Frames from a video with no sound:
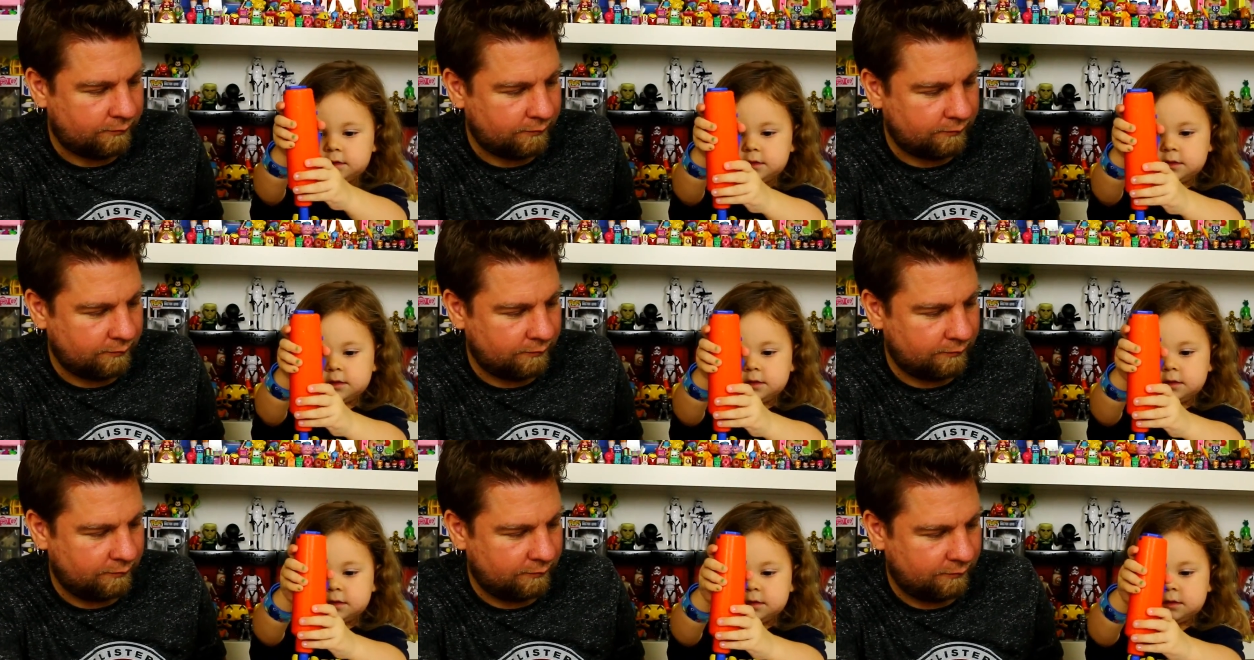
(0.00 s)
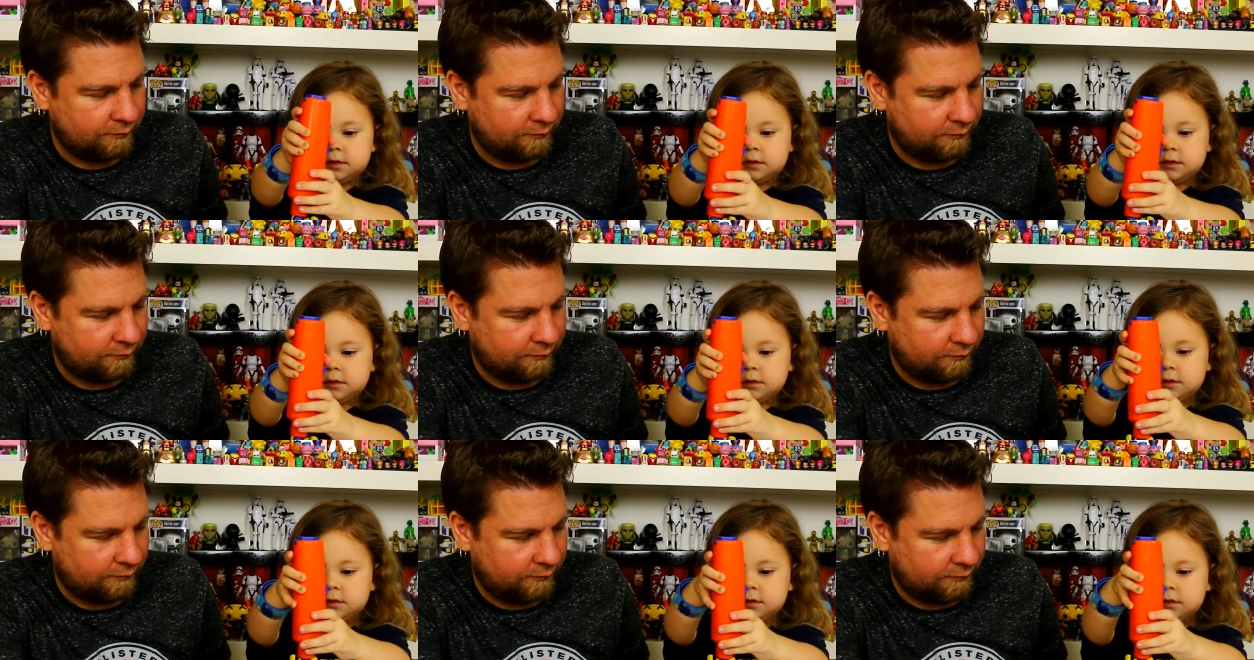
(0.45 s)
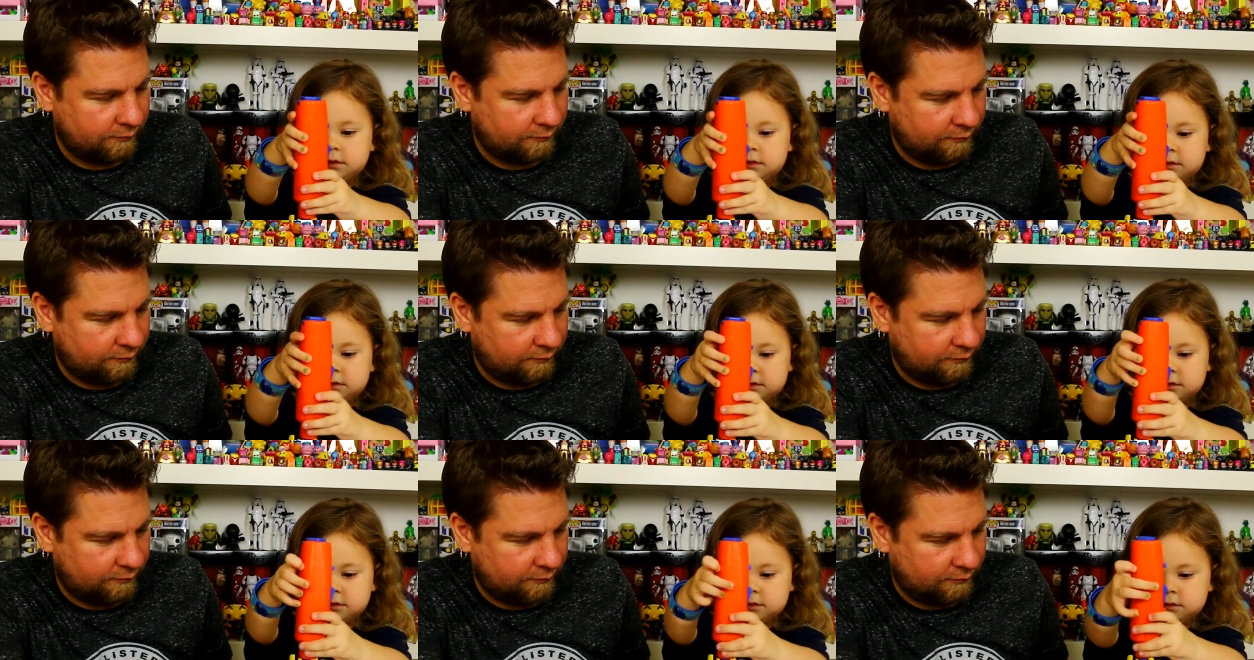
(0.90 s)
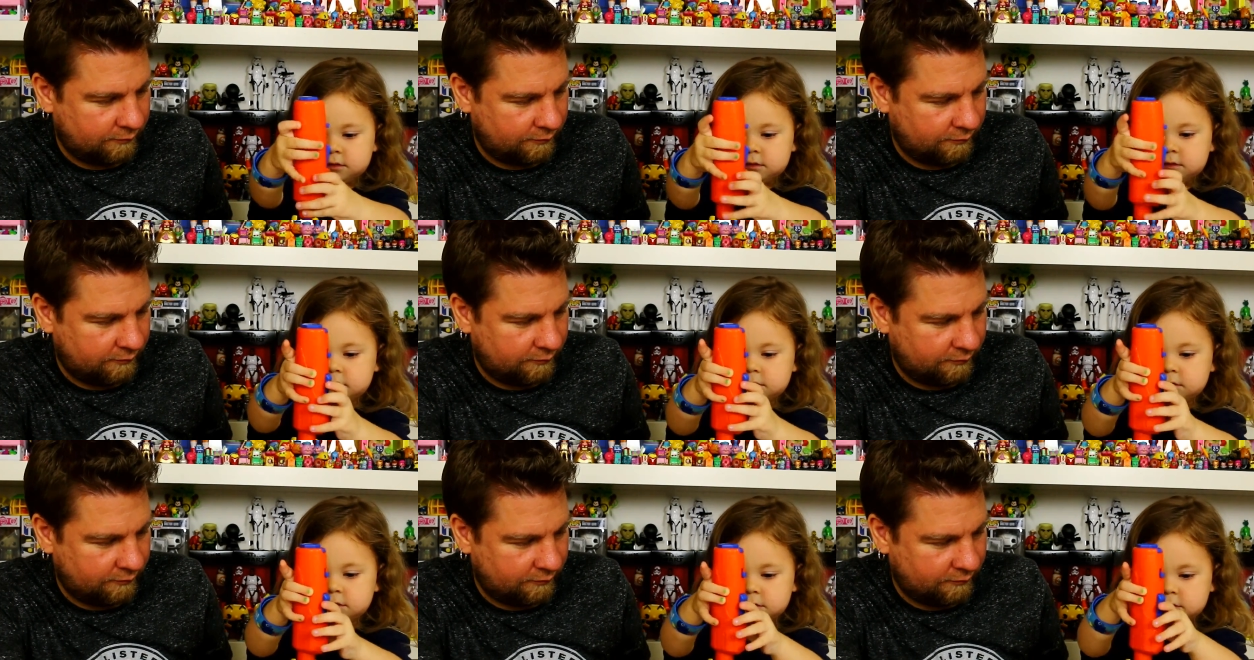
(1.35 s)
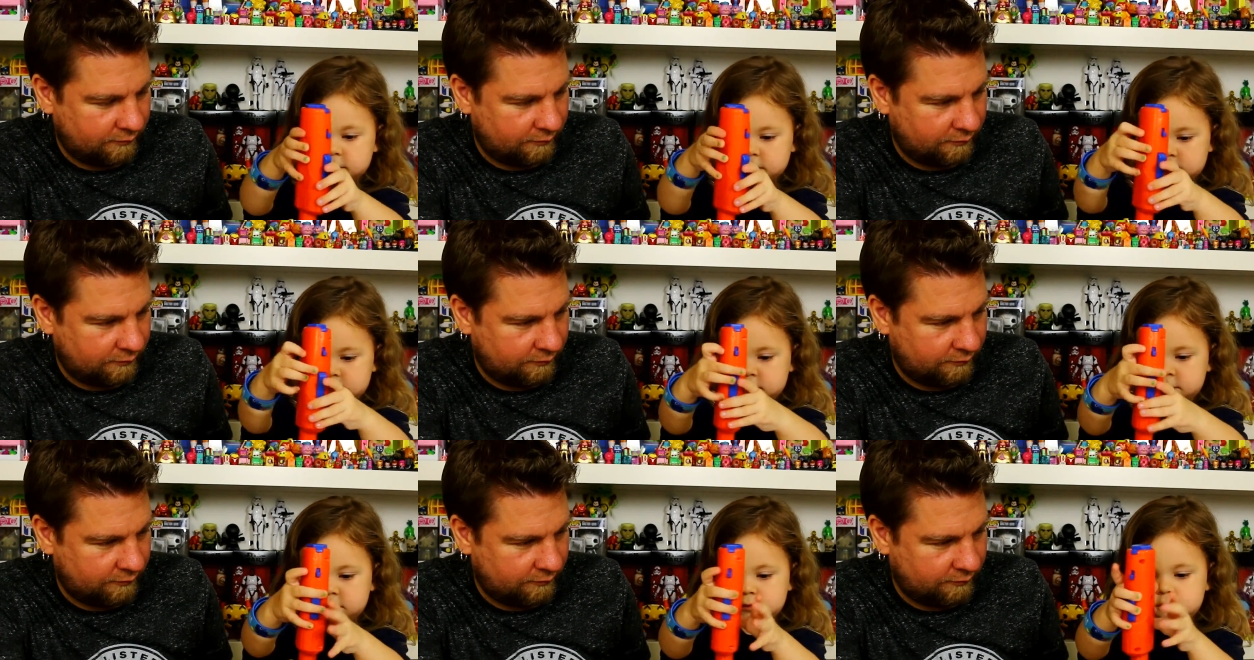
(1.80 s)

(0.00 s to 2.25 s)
(silence)